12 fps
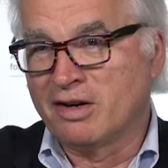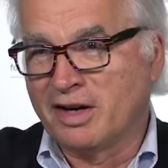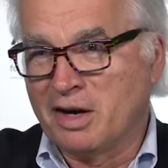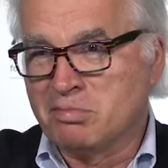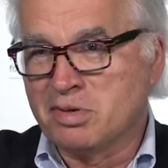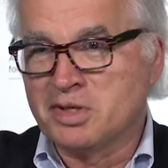and
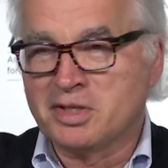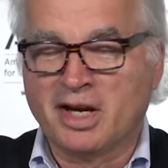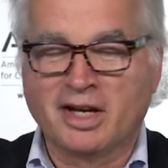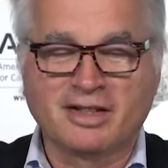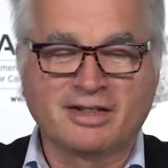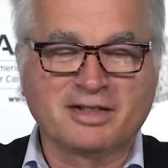I
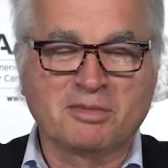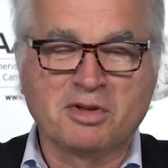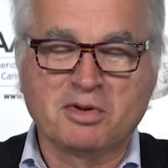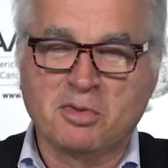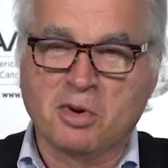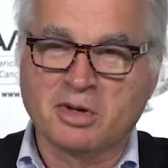appreciate some of
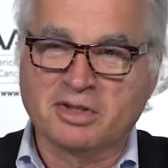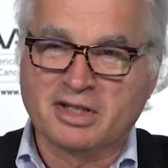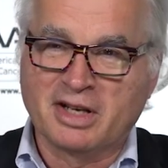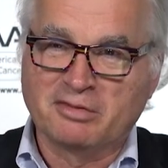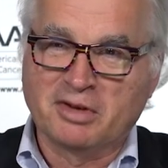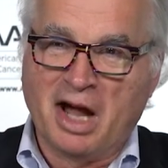the awards
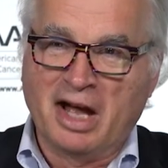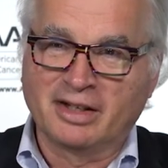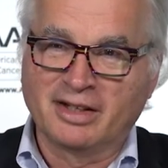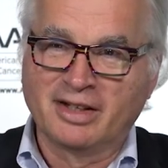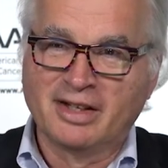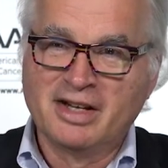that I've
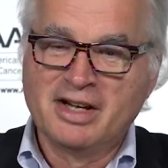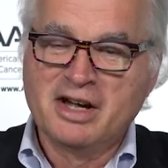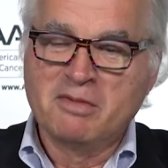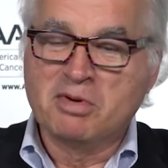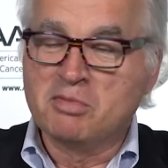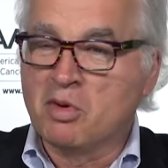
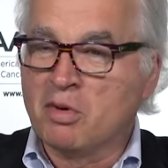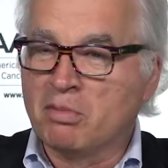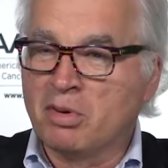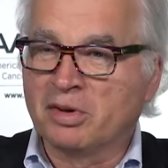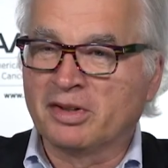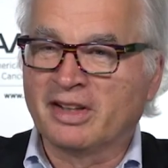gotten. But more
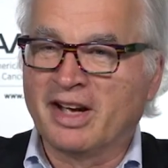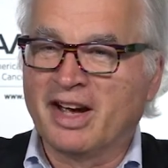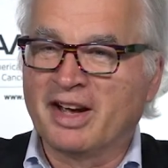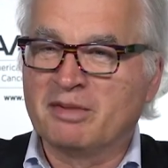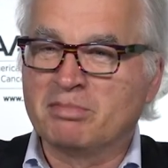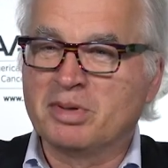importantly,
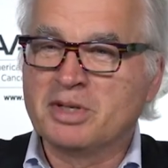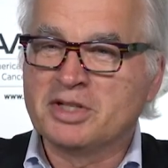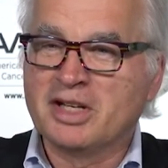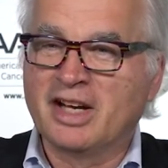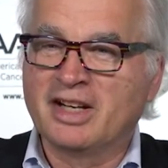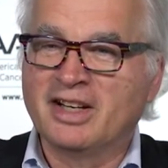I
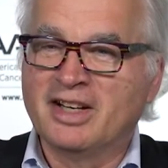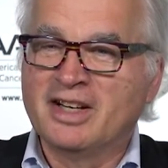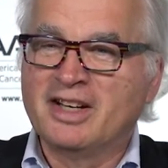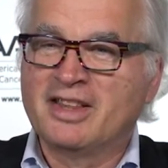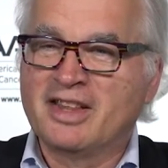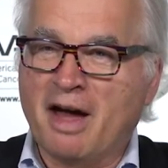appreciate
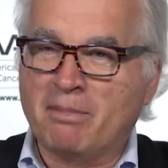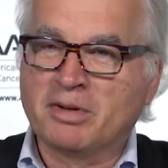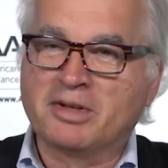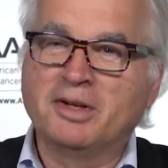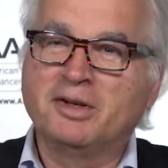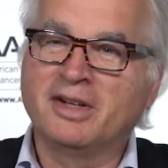the
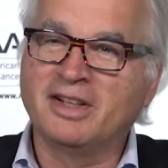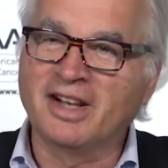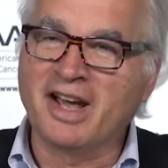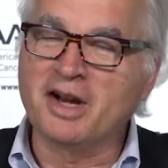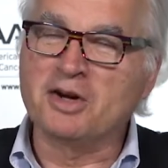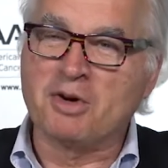opportunity
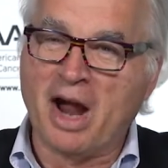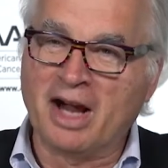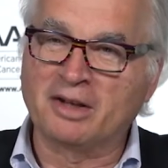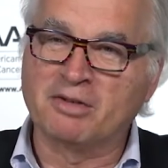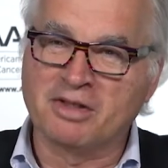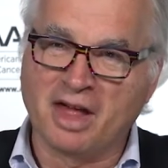to
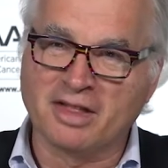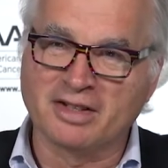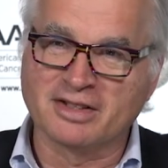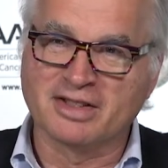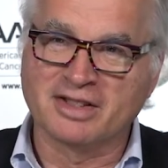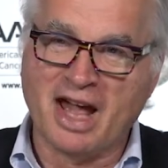interact with
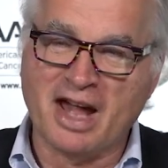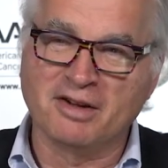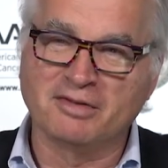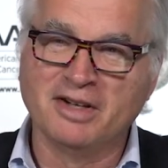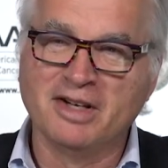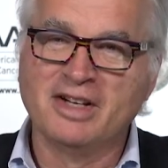others and
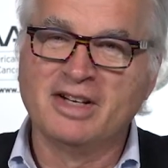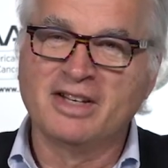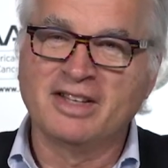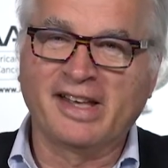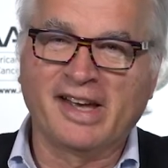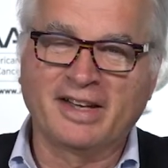have
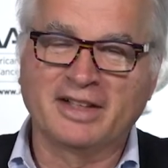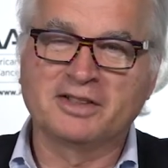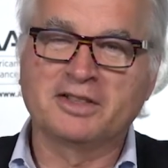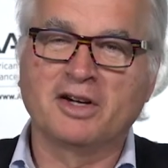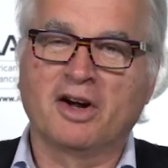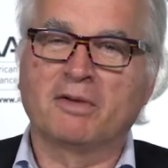the
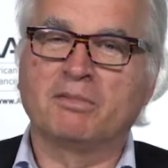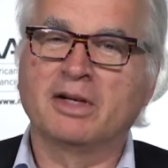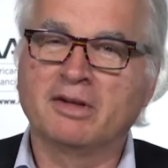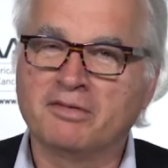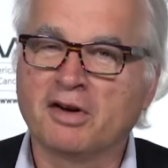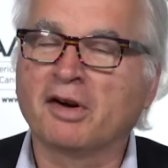AACR
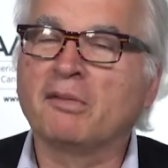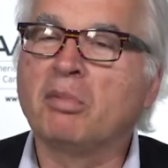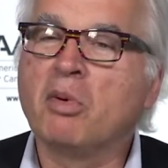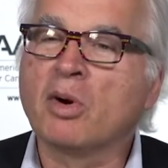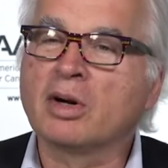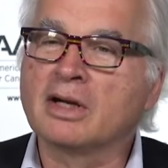be a very
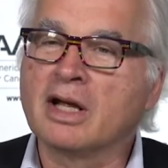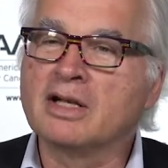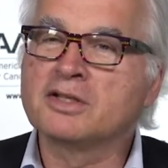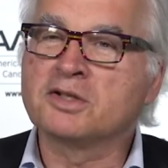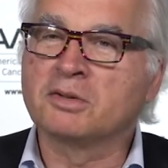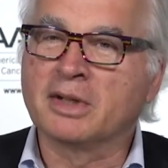important
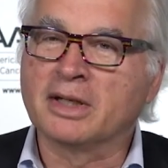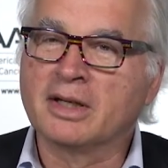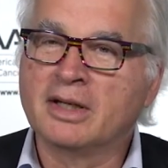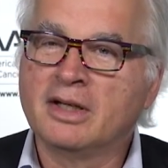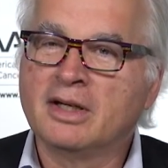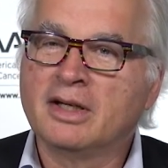
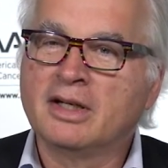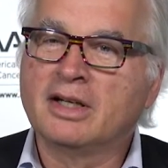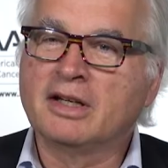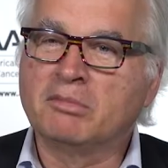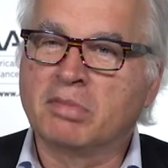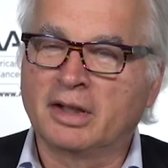instrument
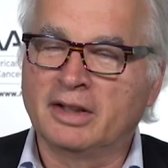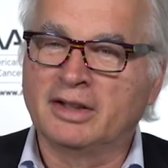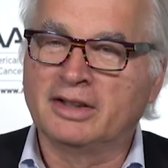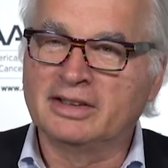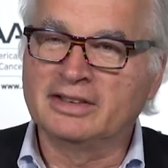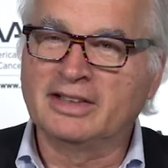in
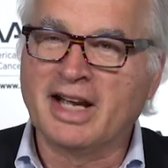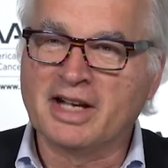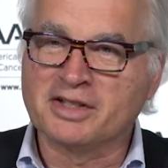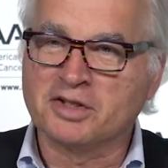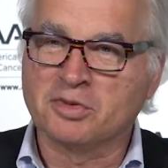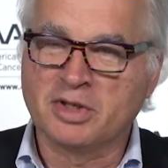bringing
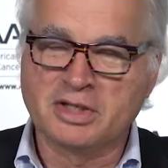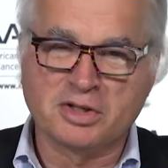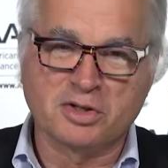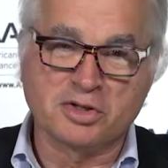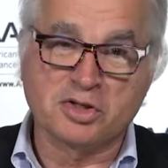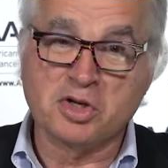cancer
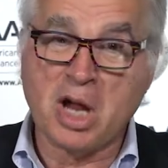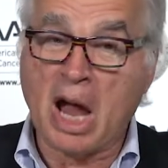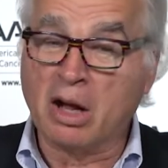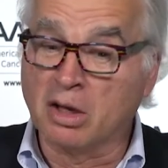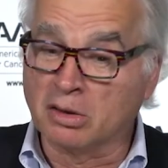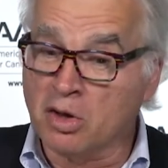research
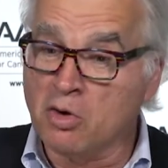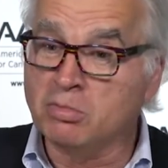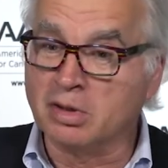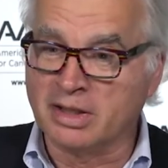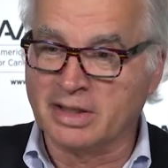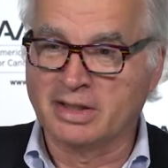
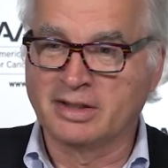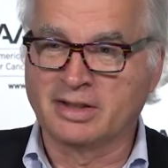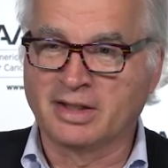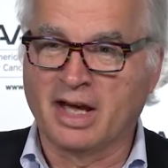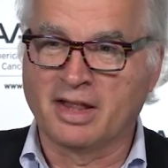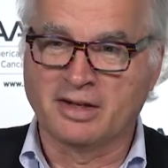globally
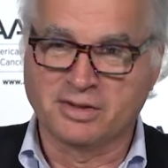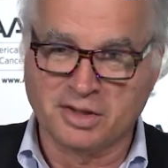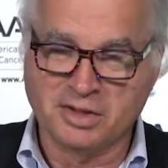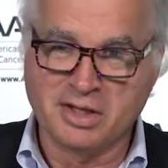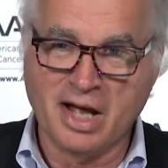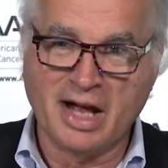together,
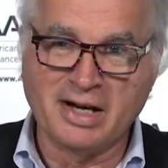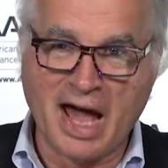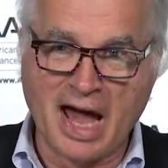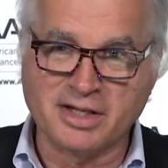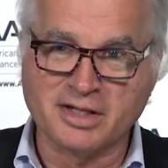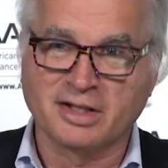just not
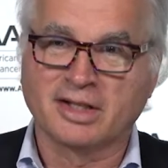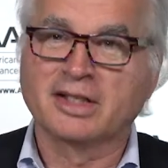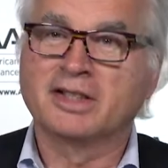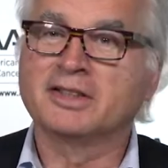nationally.